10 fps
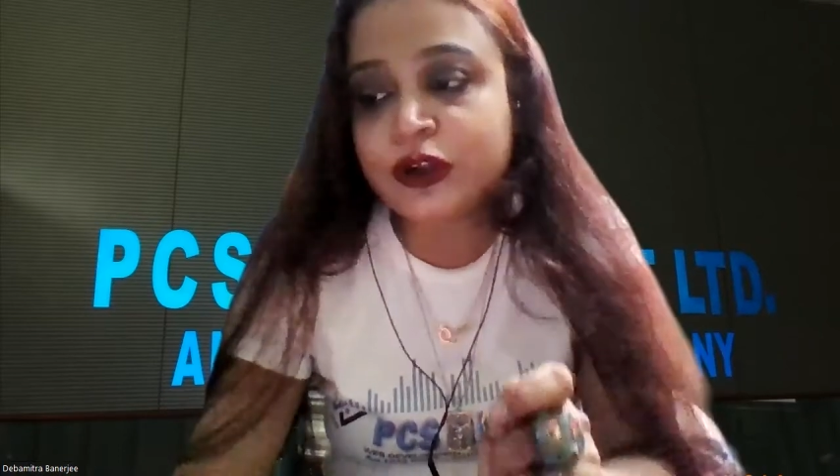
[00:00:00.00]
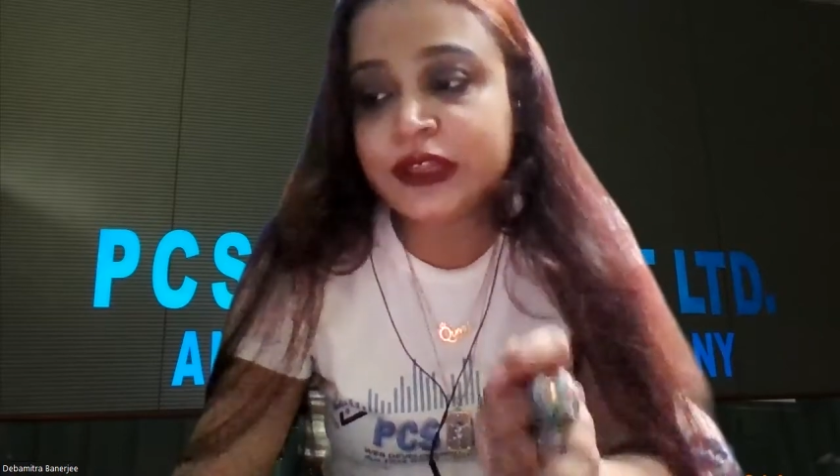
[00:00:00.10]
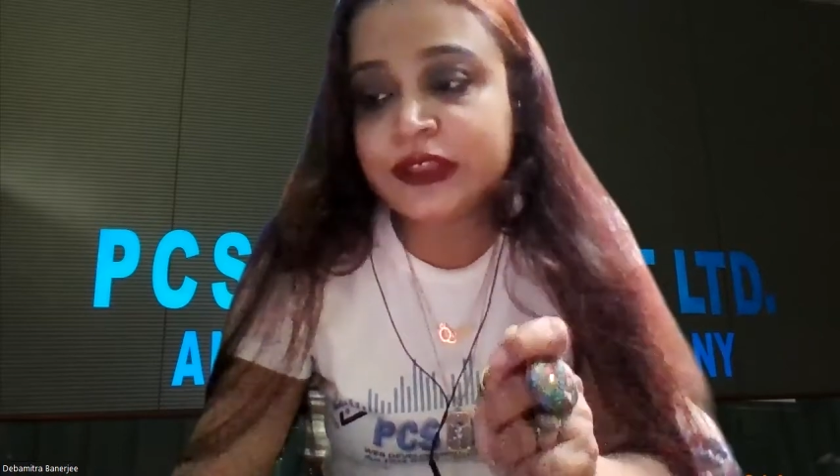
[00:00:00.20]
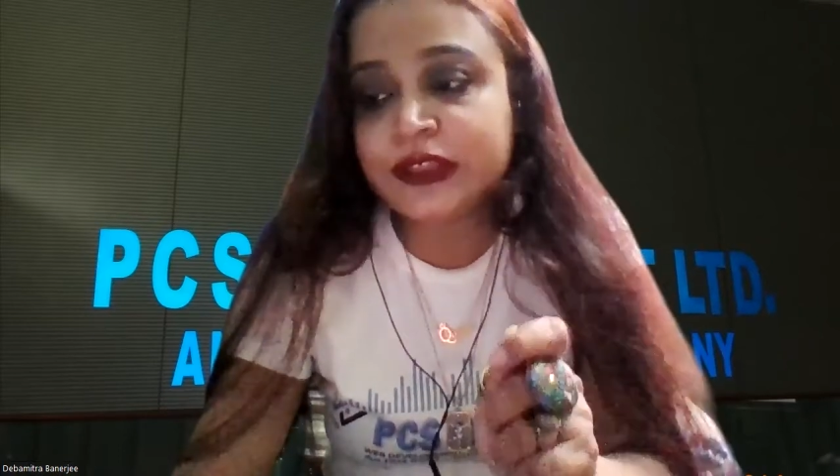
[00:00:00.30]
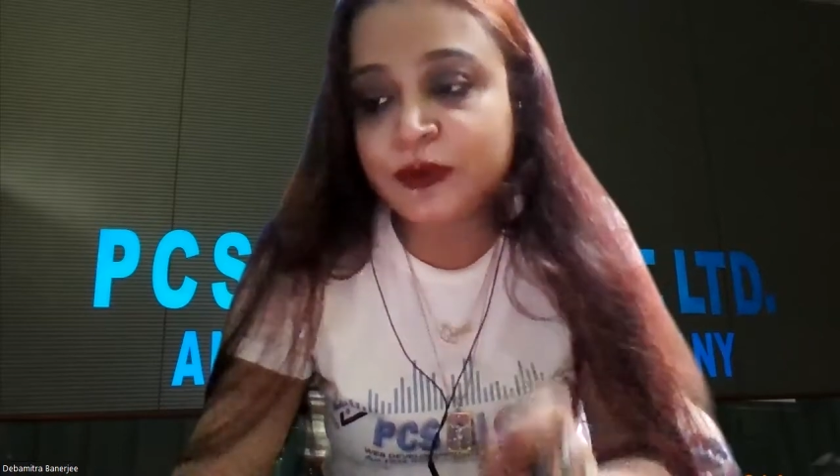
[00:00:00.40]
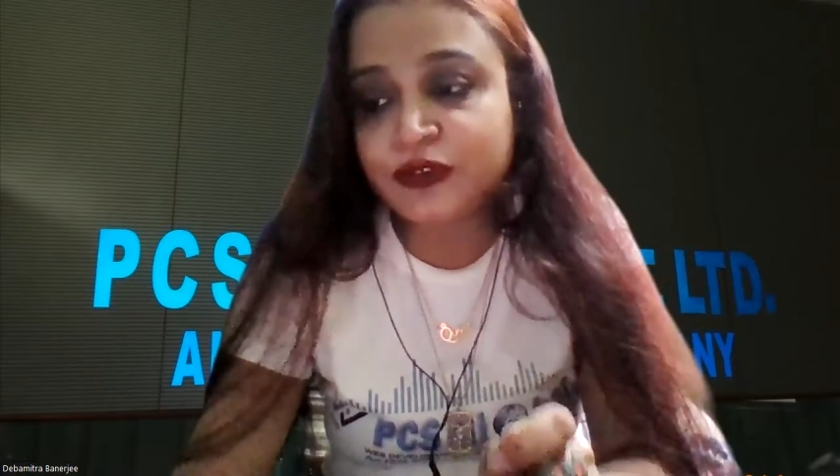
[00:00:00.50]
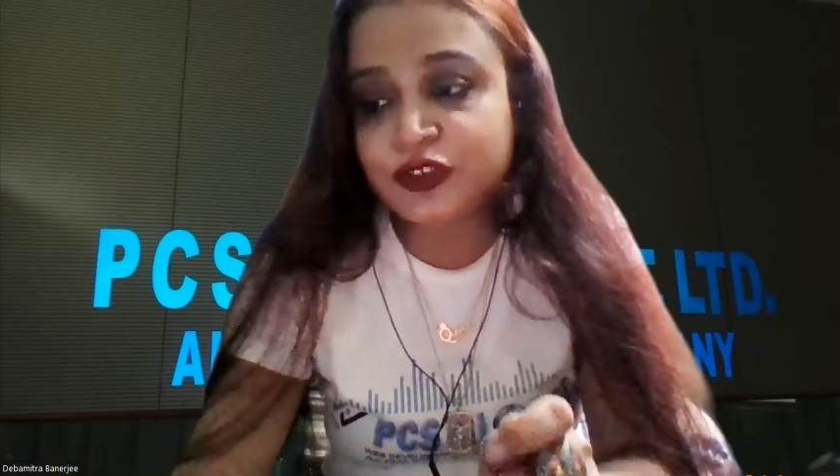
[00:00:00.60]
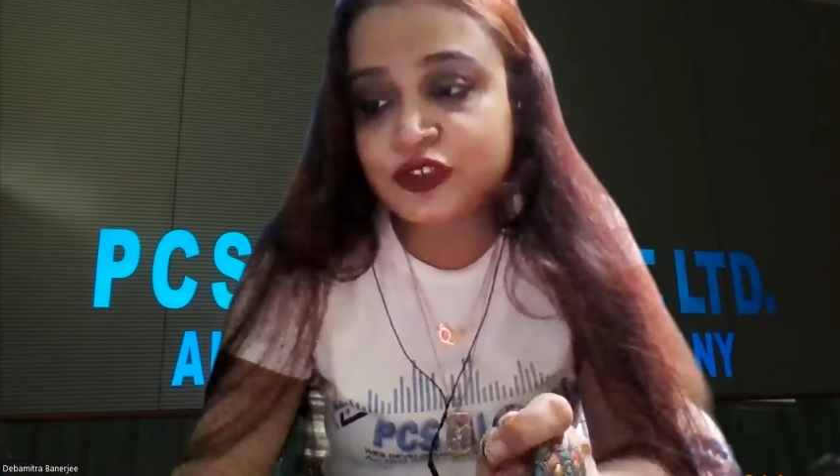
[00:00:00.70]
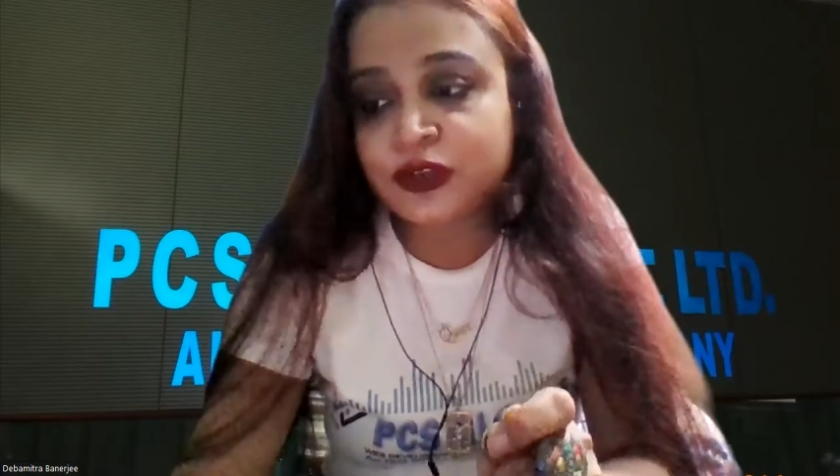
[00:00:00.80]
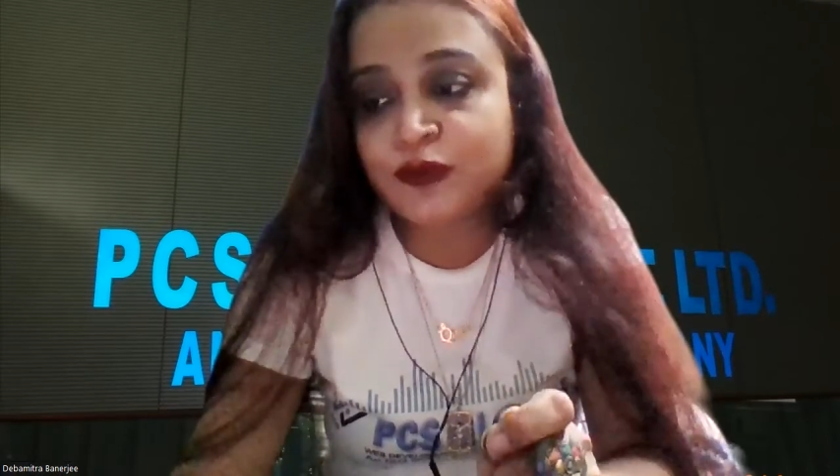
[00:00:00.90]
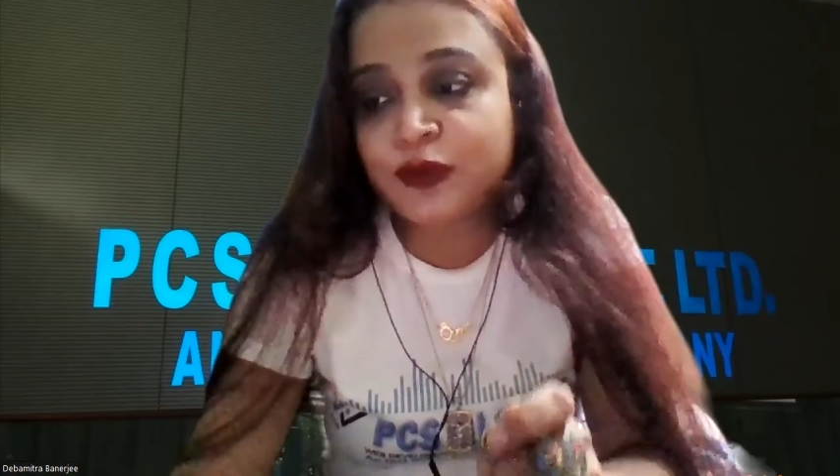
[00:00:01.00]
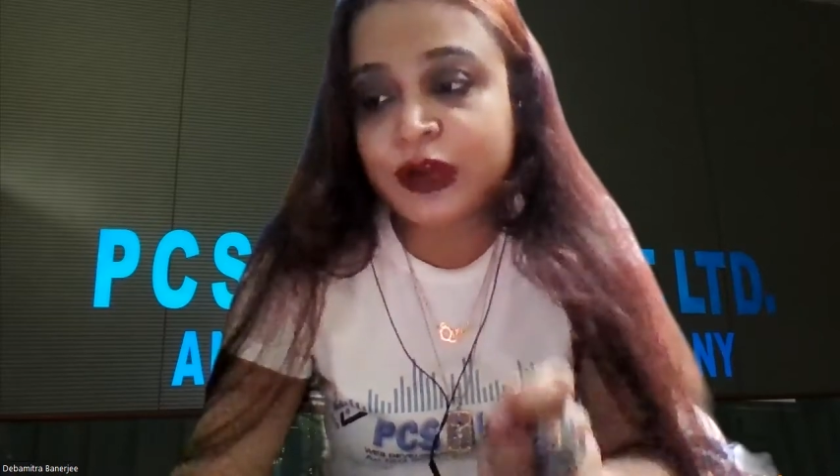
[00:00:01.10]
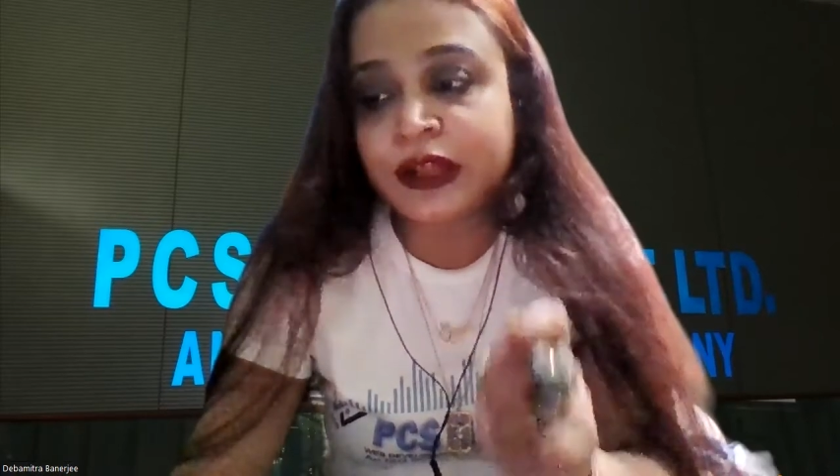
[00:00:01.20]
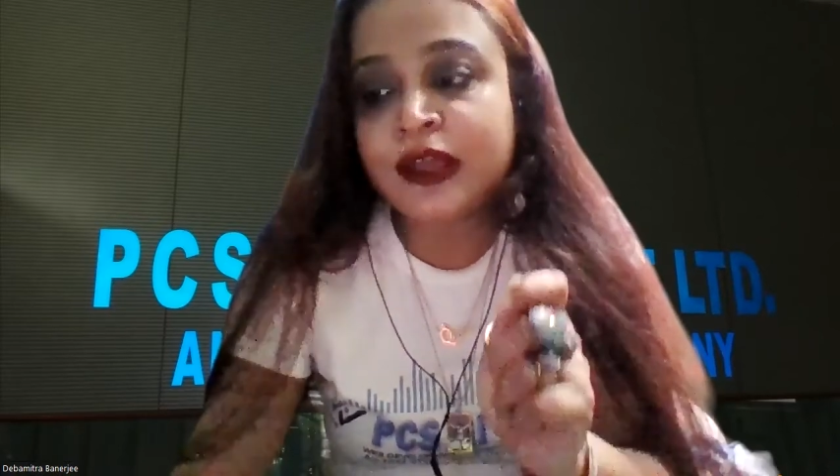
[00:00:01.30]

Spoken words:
in the professional work,